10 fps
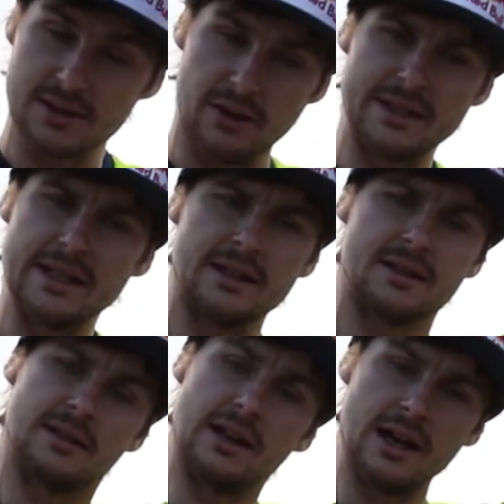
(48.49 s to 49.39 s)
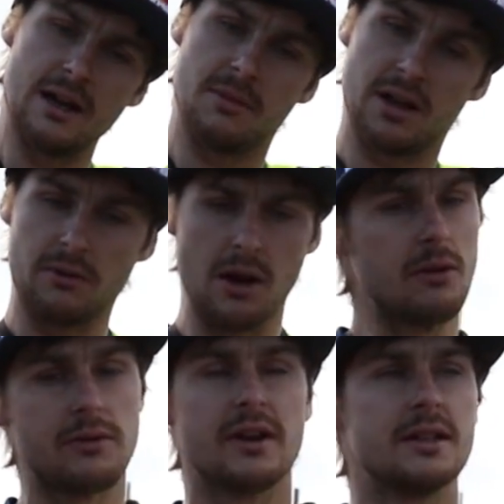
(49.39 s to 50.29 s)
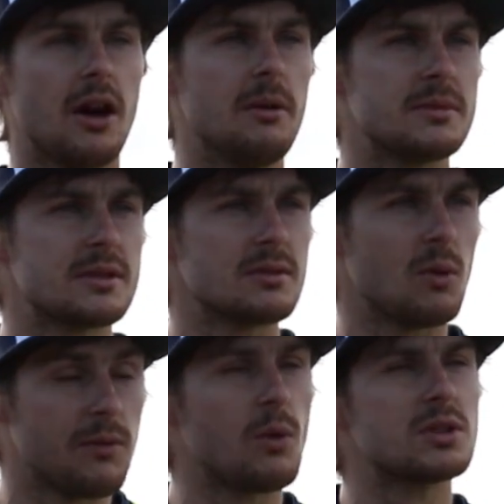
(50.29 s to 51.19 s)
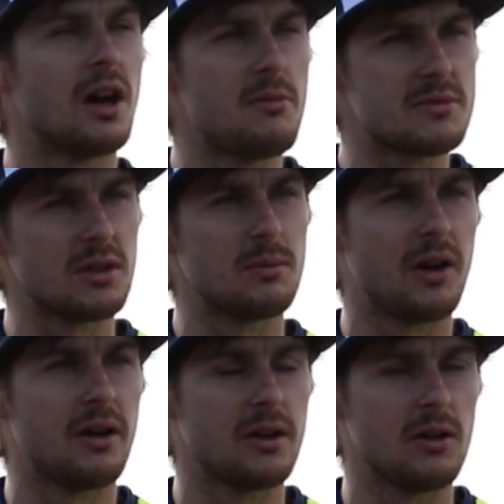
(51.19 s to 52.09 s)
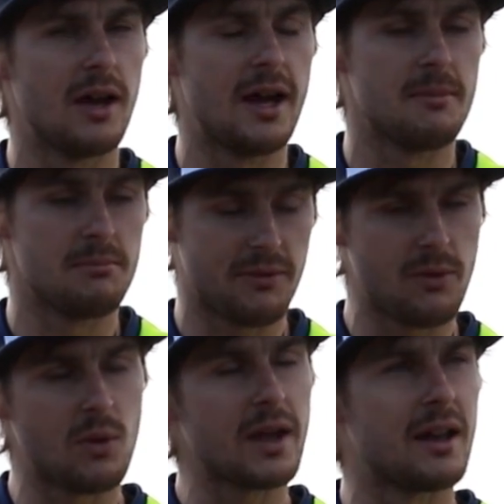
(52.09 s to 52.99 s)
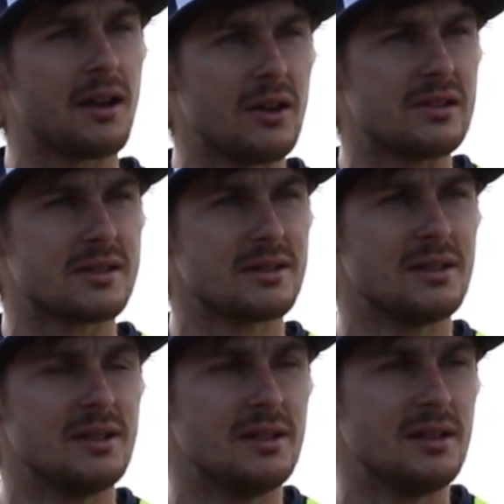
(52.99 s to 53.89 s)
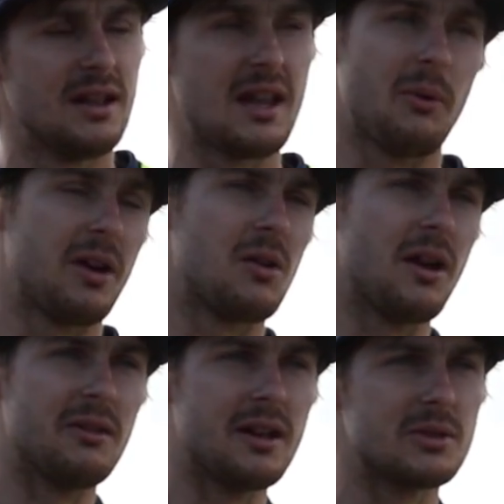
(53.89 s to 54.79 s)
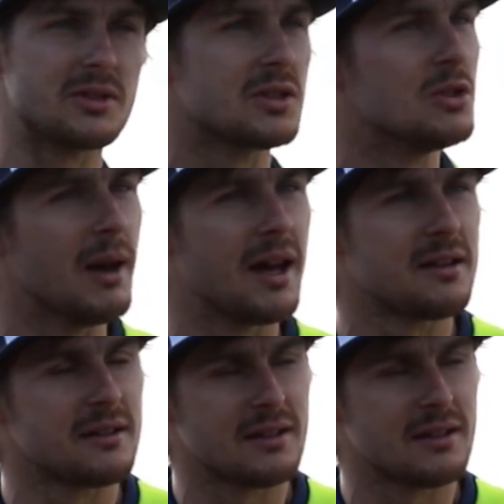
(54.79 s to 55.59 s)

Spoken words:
So I did, and I rode 4 times on the bike before Cad Heights, and that went alright. Really, it wasn't too bad.